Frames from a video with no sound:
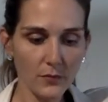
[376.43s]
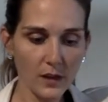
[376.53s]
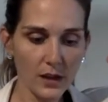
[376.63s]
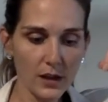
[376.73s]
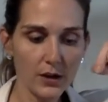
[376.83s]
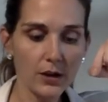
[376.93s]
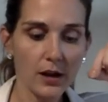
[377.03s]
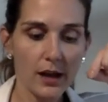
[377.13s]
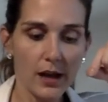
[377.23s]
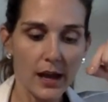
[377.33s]
here
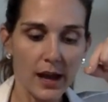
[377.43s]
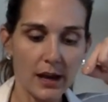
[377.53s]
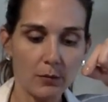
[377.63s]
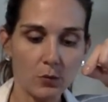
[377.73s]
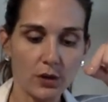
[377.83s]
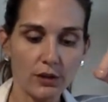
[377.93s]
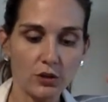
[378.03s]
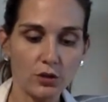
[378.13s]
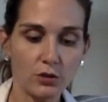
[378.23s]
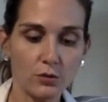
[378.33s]
and I'm going
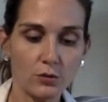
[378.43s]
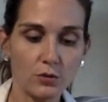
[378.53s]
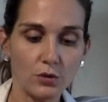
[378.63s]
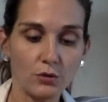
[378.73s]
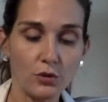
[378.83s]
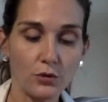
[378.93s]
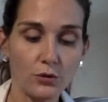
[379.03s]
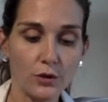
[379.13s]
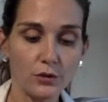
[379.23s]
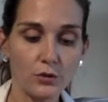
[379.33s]
to do 2
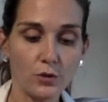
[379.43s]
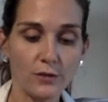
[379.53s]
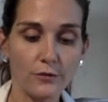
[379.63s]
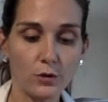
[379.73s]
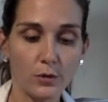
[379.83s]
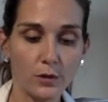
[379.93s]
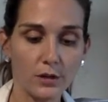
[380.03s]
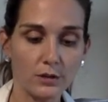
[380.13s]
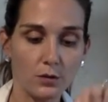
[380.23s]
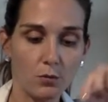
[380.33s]
throws going forward.
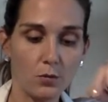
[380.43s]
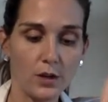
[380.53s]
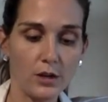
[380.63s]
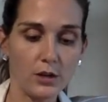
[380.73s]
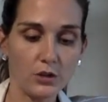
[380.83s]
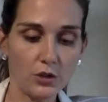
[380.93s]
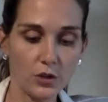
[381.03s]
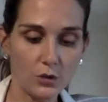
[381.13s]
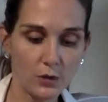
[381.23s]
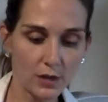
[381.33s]
So 1,
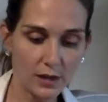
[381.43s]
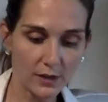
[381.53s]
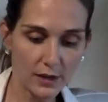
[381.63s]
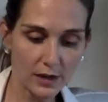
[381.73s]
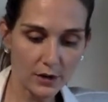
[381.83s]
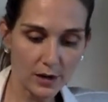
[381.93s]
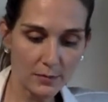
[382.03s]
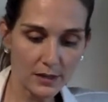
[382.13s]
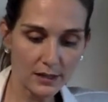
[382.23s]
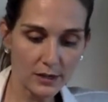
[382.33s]
2, and then I grab
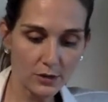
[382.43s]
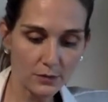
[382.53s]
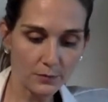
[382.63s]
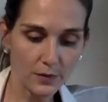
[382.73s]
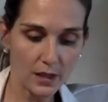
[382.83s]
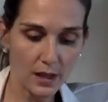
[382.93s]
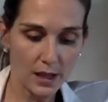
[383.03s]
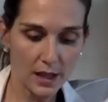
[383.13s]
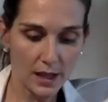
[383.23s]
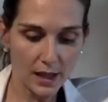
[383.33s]
my tail
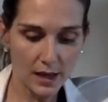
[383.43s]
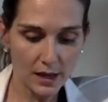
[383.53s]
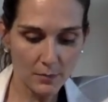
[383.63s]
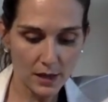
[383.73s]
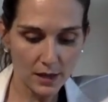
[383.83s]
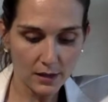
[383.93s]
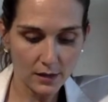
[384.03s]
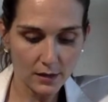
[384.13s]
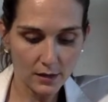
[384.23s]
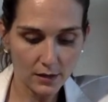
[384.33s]
and I make a
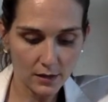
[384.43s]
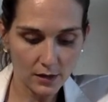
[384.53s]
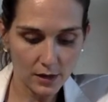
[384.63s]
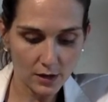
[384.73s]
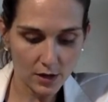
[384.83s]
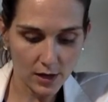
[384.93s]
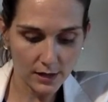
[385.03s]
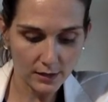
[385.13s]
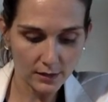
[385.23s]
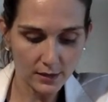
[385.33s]

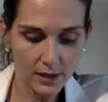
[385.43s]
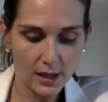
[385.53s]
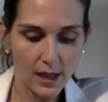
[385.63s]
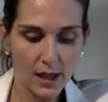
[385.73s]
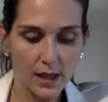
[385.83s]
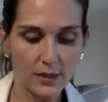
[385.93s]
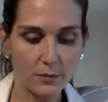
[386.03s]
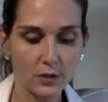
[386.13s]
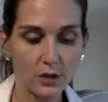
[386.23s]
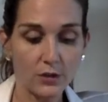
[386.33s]
knot. And then I'm
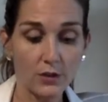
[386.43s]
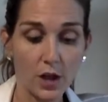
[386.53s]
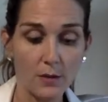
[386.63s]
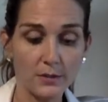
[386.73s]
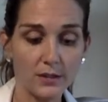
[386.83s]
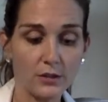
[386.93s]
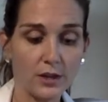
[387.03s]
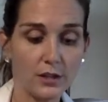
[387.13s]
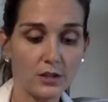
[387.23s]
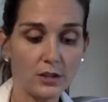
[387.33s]
going to go in the opposite
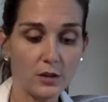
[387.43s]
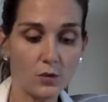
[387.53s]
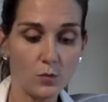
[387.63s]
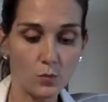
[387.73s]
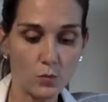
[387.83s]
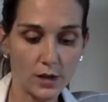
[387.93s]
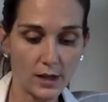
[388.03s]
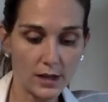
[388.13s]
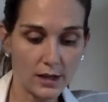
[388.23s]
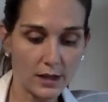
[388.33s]
direction,
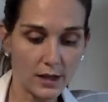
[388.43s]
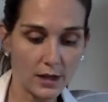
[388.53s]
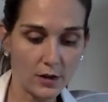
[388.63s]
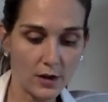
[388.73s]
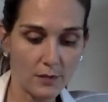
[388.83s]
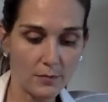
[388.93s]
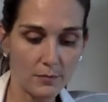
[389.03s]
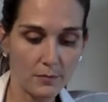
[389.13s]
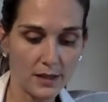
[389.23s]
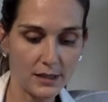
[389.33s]
1, and grab
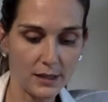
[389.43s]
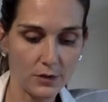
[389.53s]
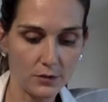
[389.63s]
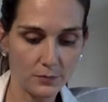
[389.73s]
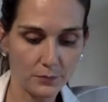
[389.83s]
my tail